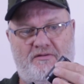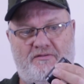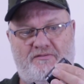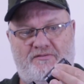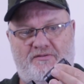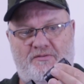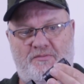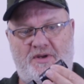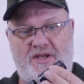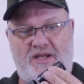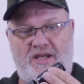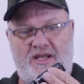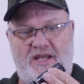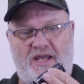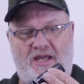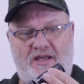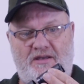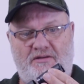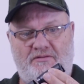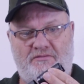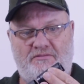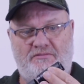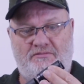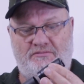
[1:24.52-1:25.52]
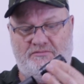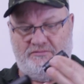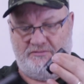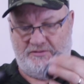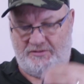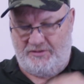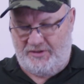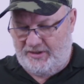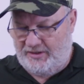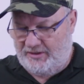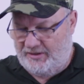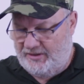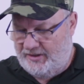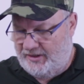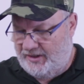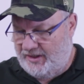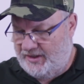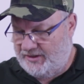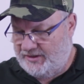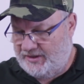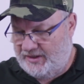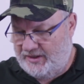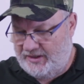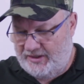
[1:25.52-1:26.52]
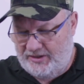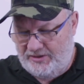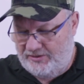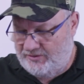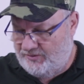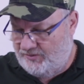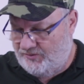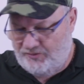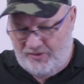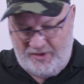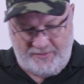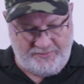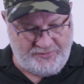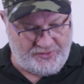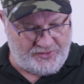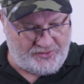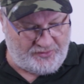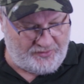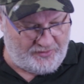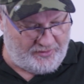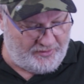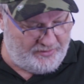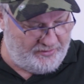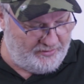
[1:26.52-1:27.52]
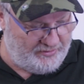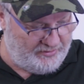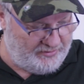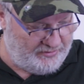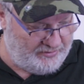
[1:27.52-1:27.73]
from here, all right, and there's a little grub screw,